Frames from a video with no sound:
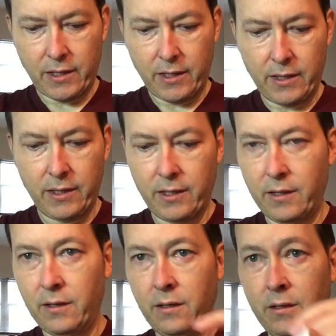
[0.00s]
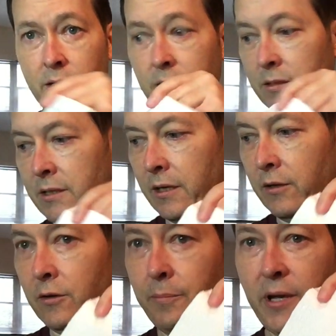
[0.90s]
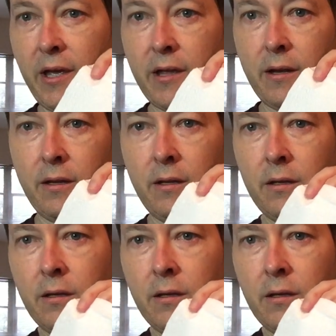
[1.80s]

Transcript: And then take your pen,